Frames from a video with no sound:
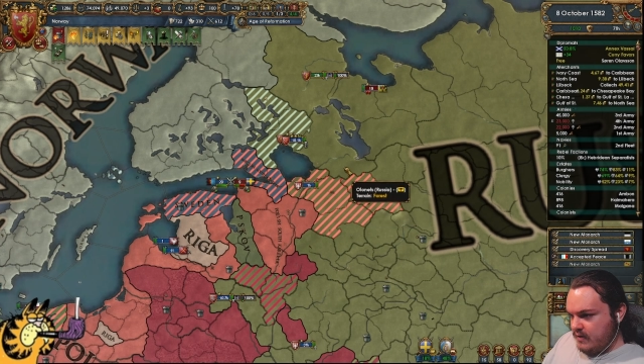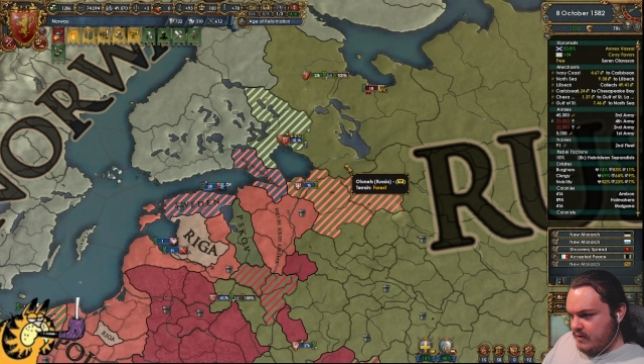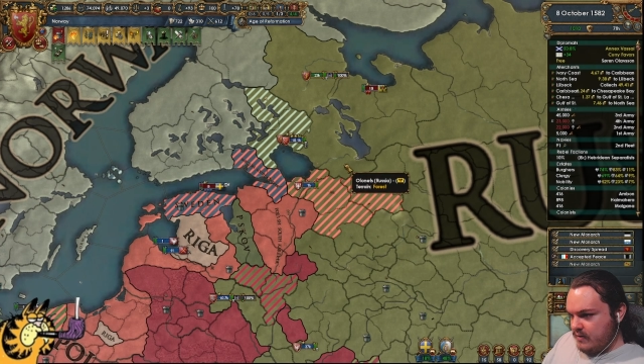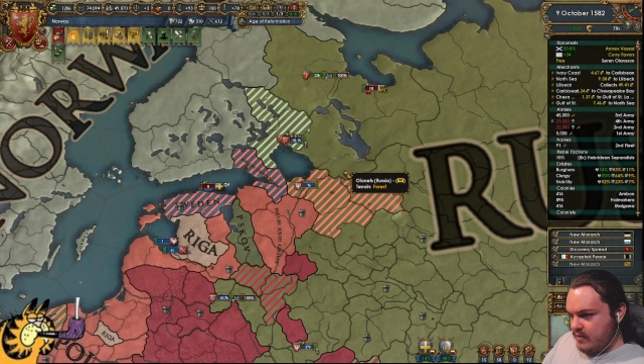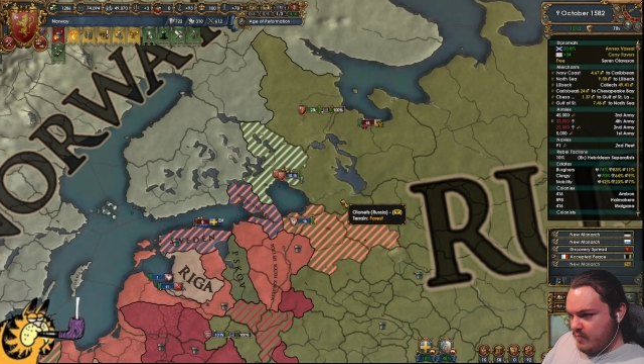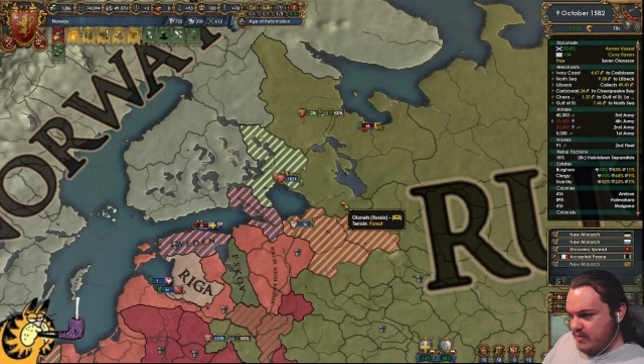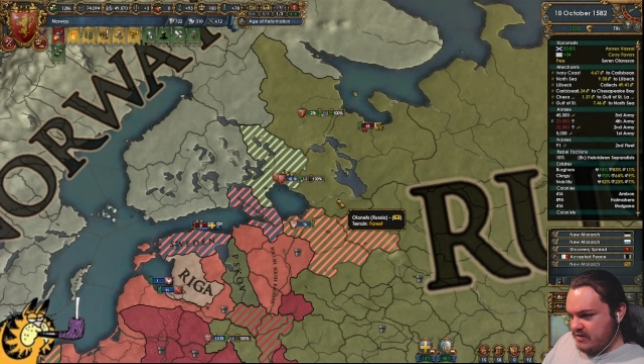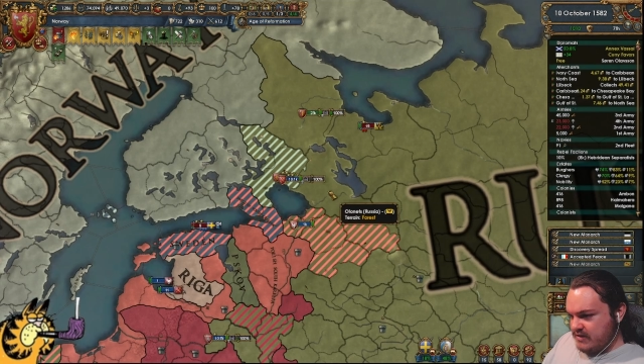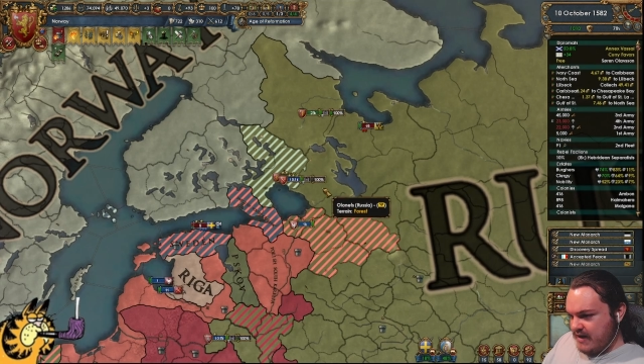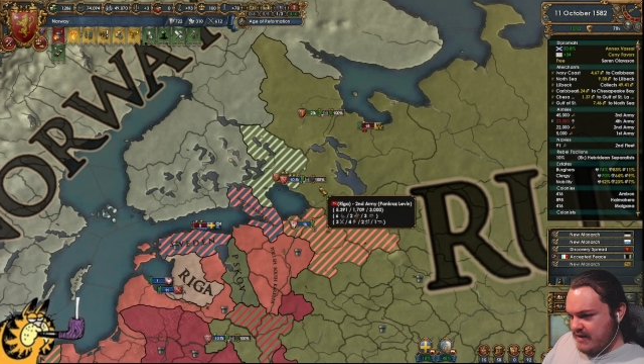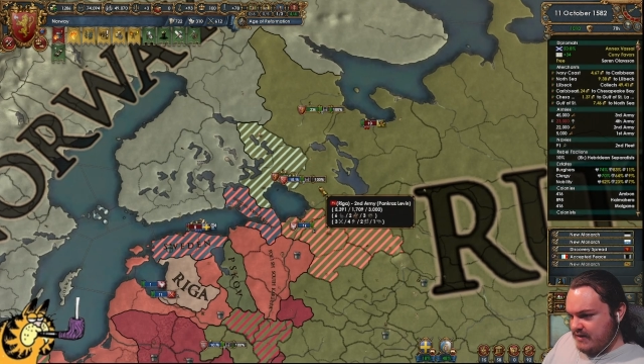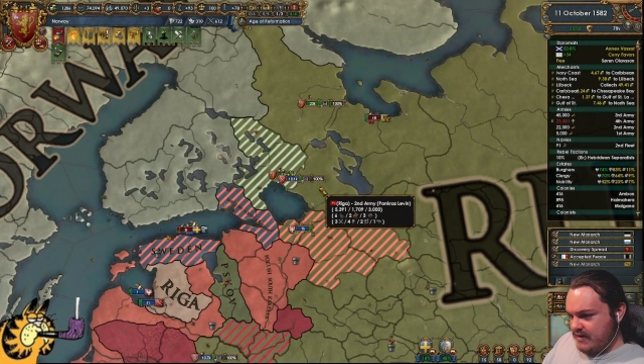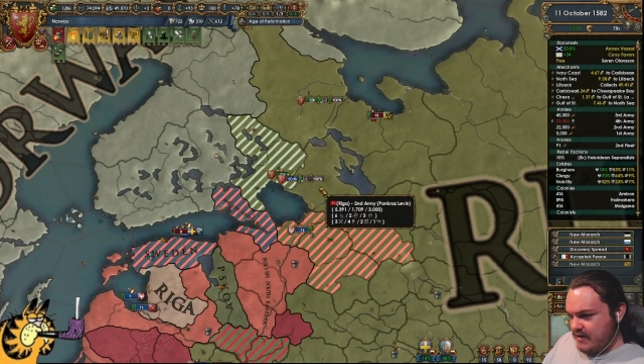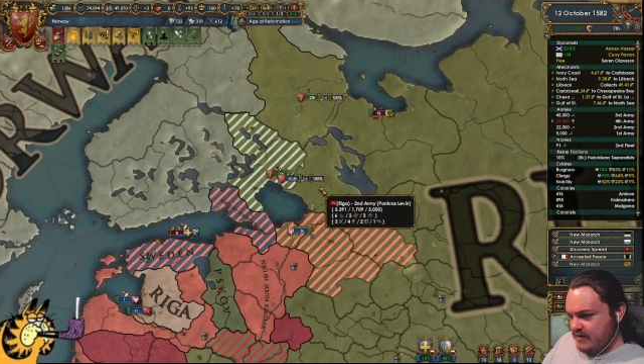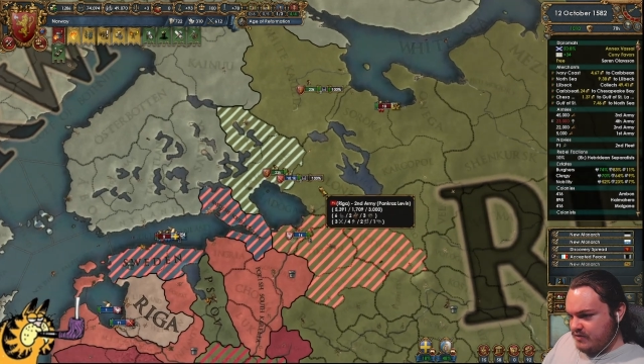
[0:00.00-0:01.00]
The
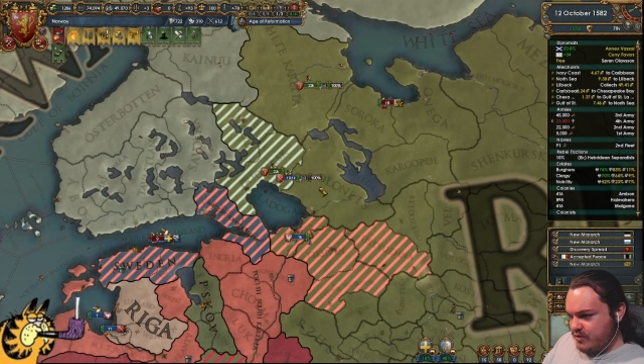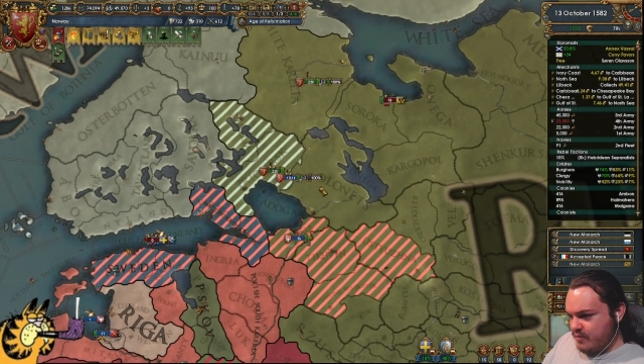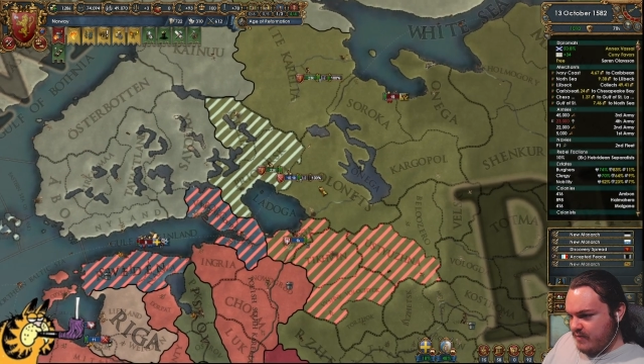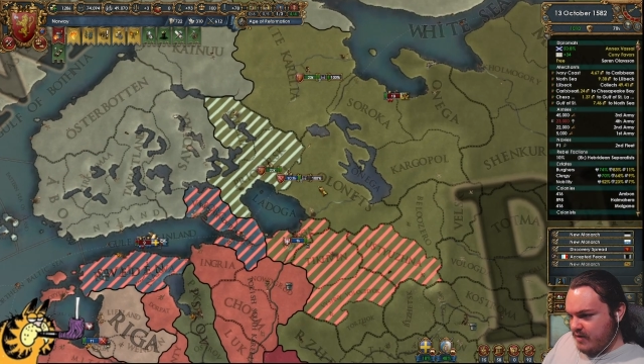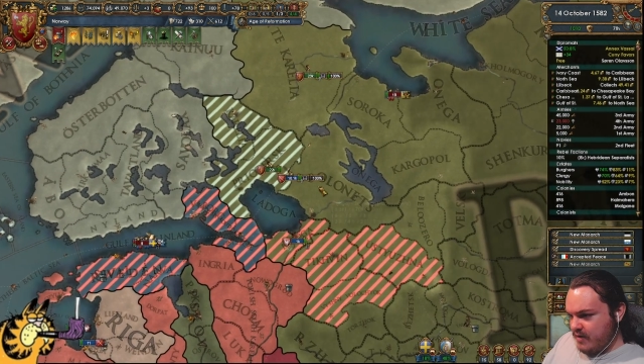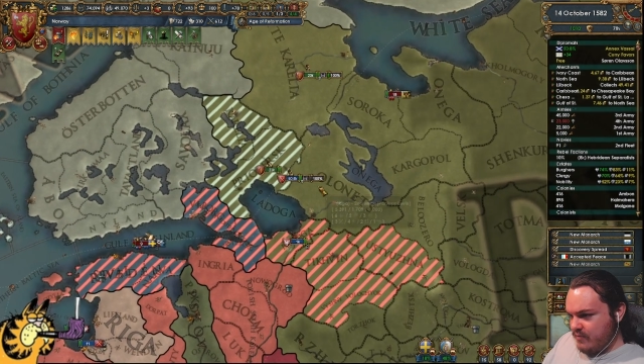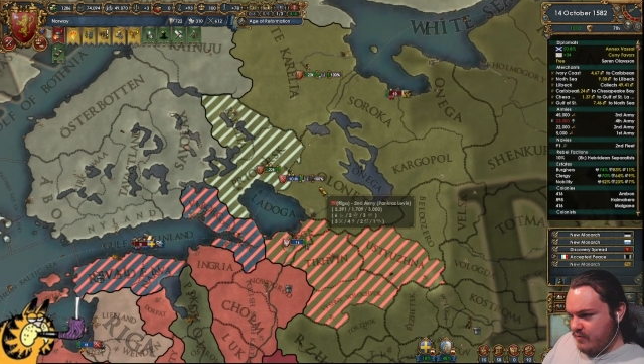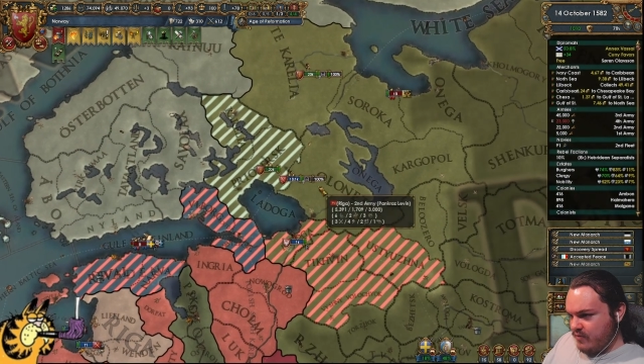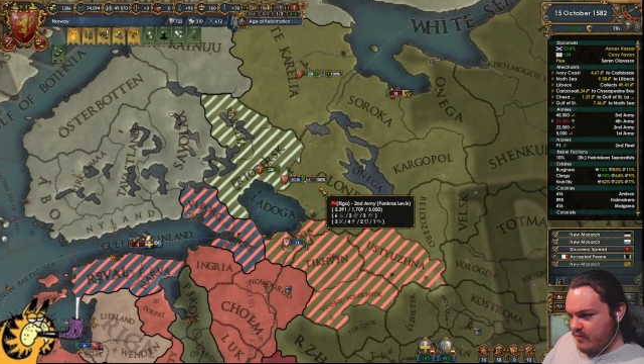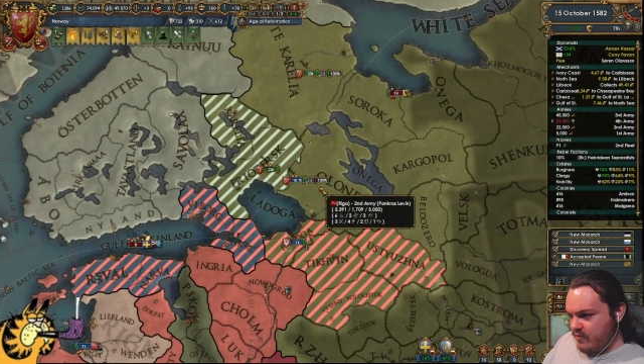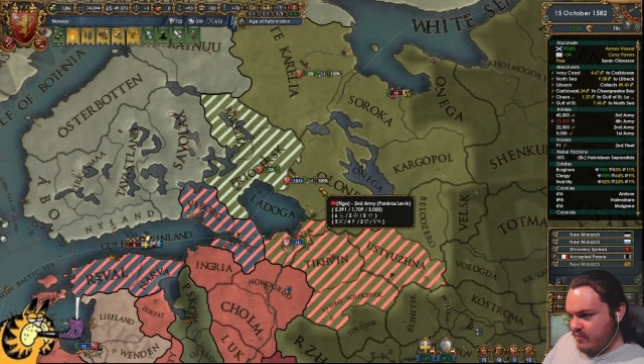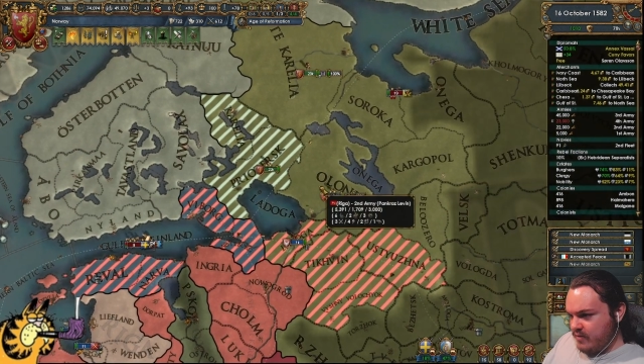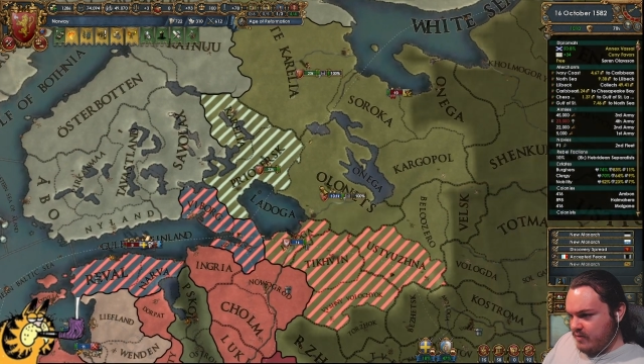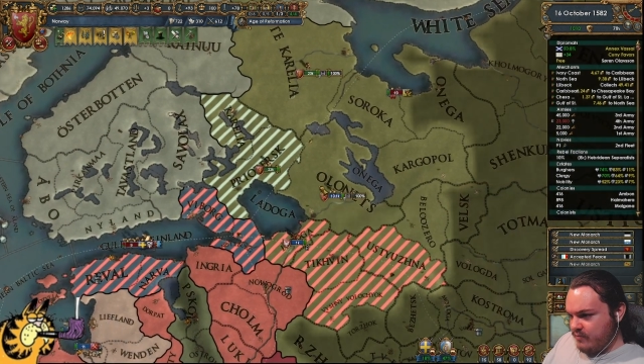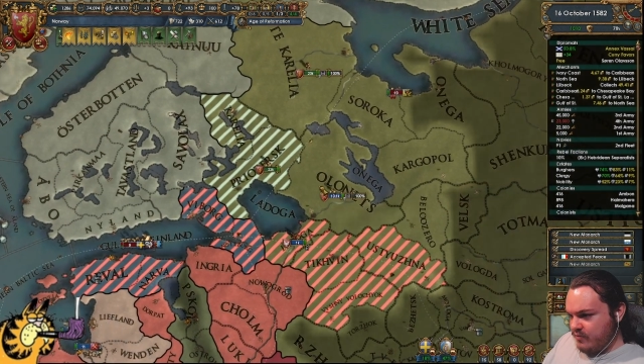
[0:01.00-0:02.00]
Palatinate just became Holy
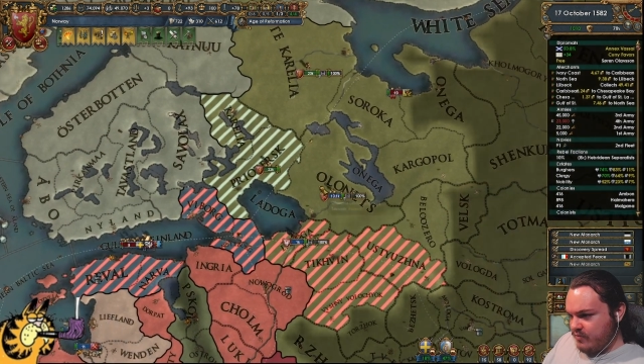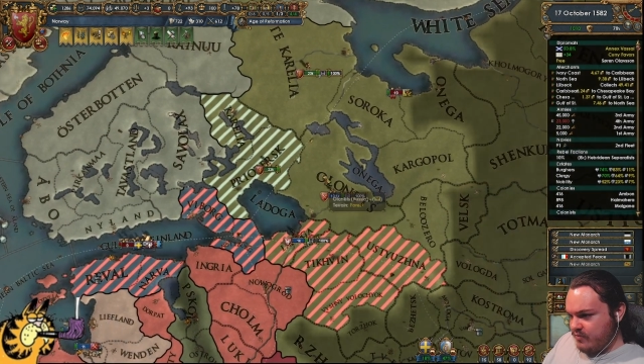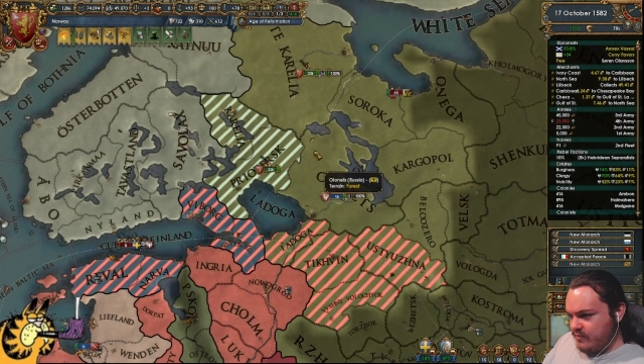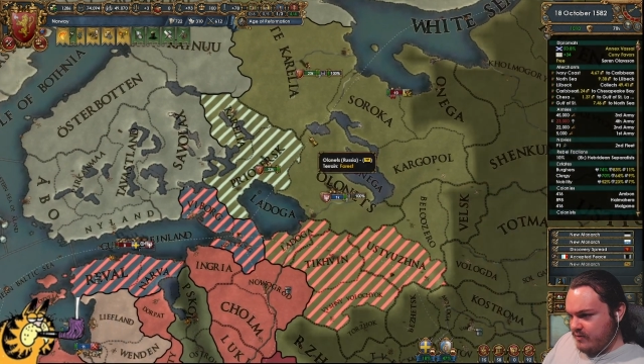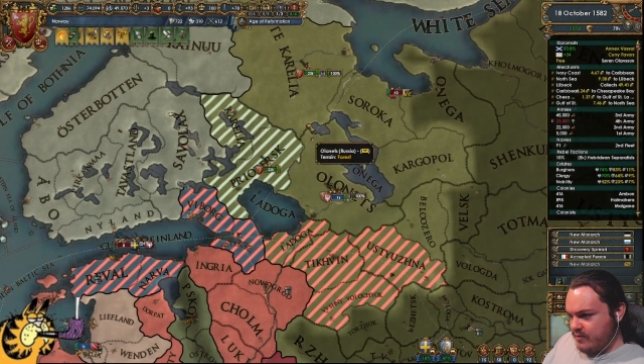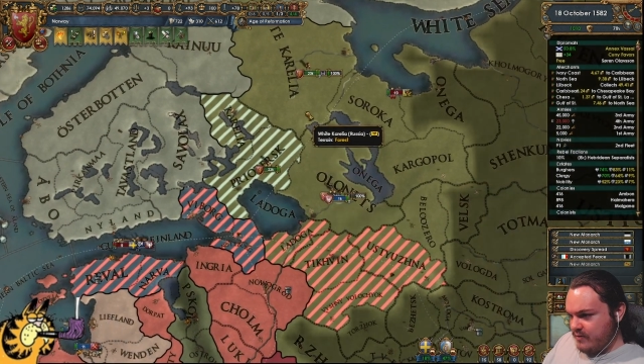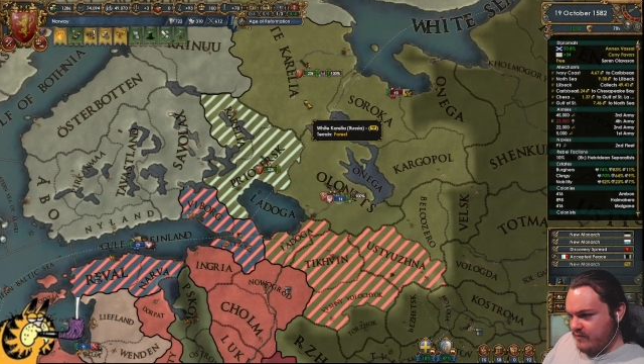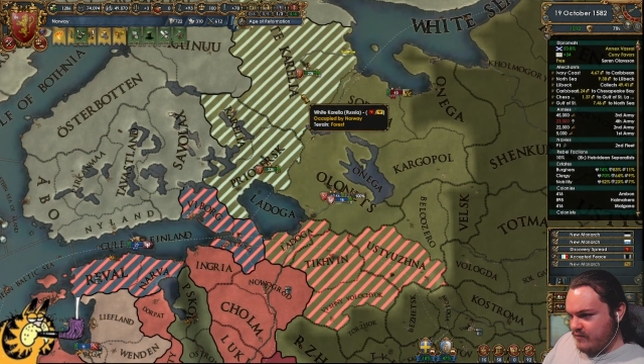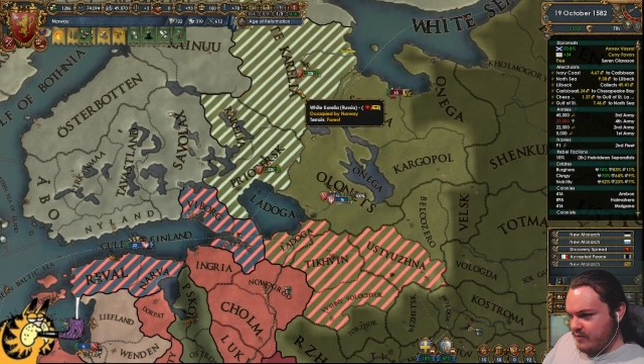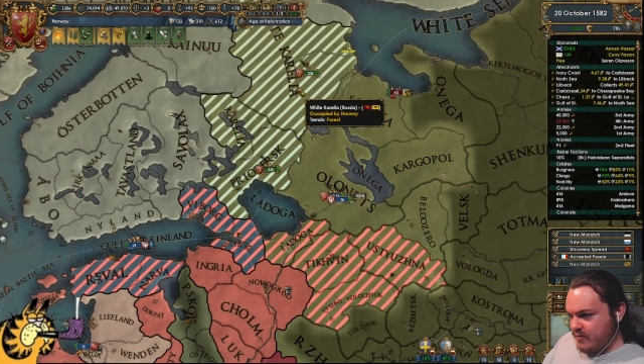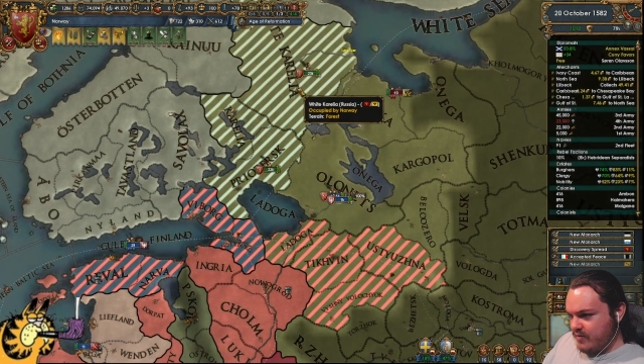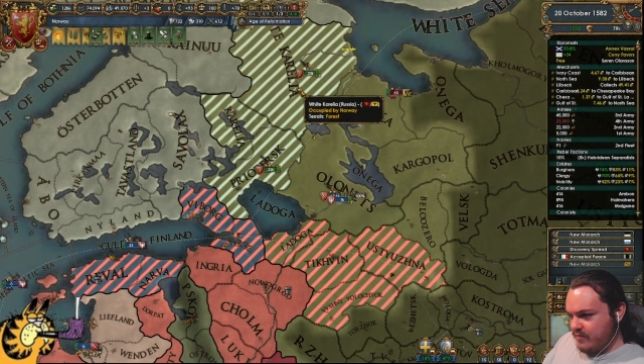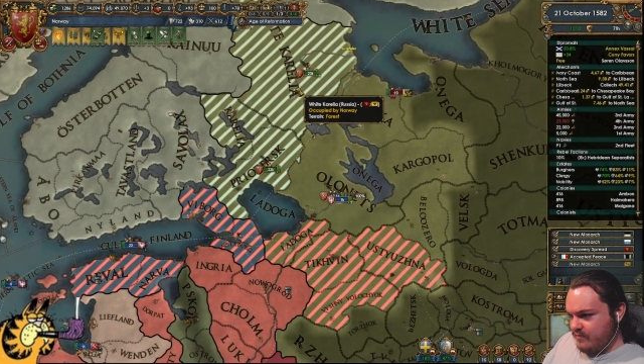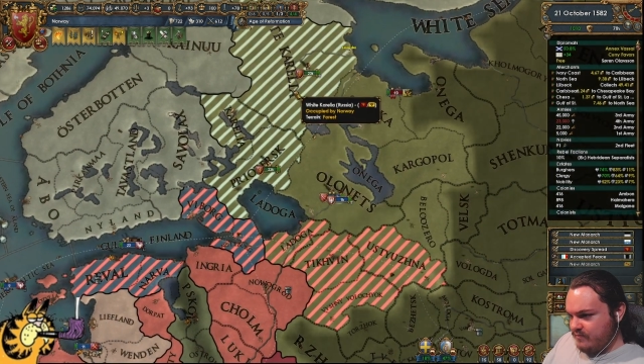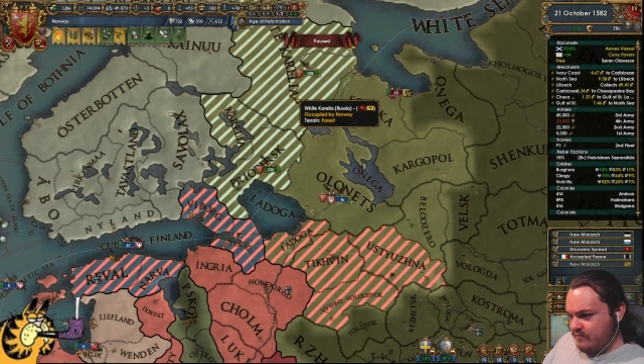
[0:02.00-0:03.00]
Roman Emperor. That's interesting.